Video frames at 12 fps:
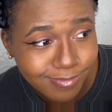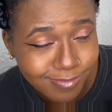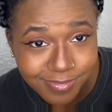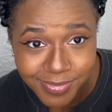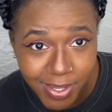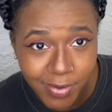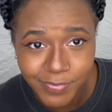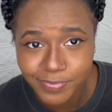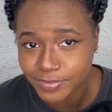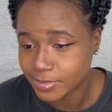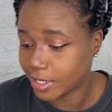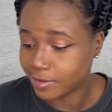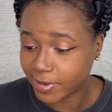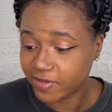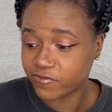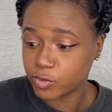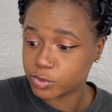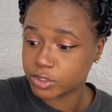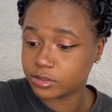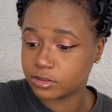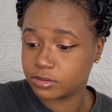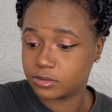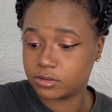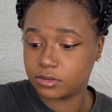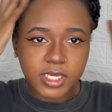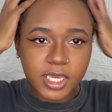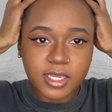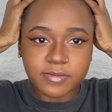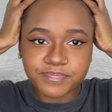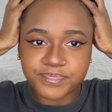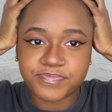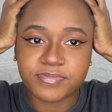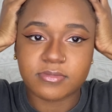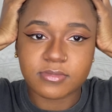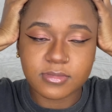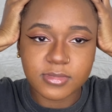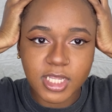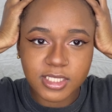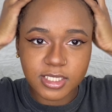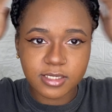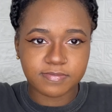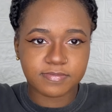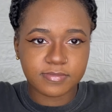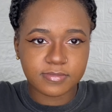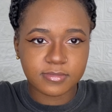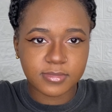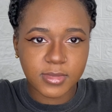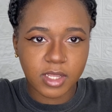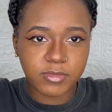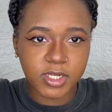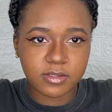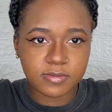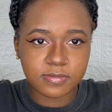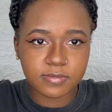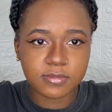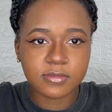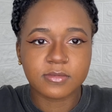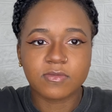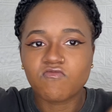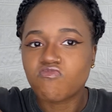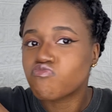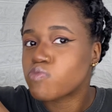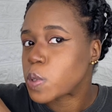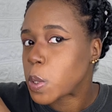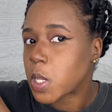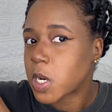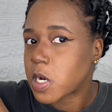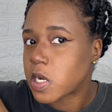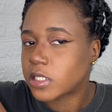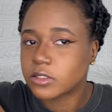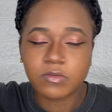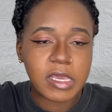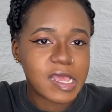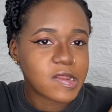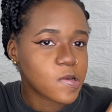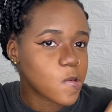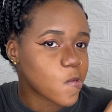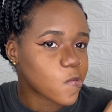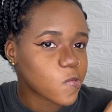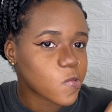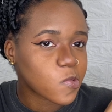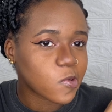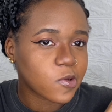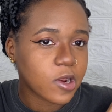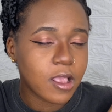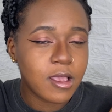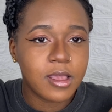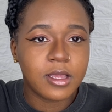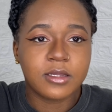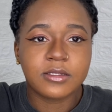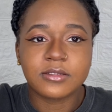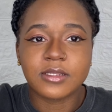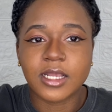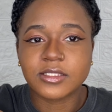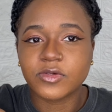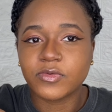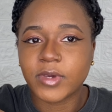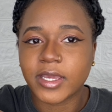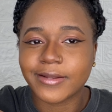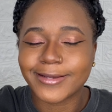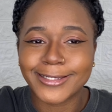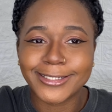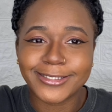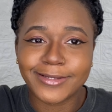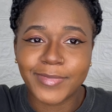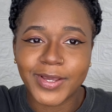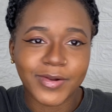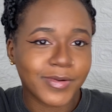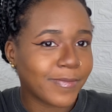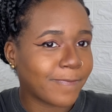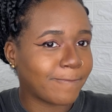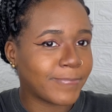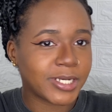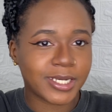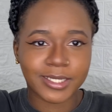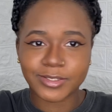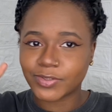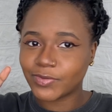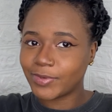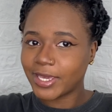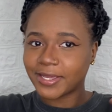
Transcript: No, not in my future. Hey, that's it. I'm done. Not too bad. Not too bad. Could it do better? But not too bad.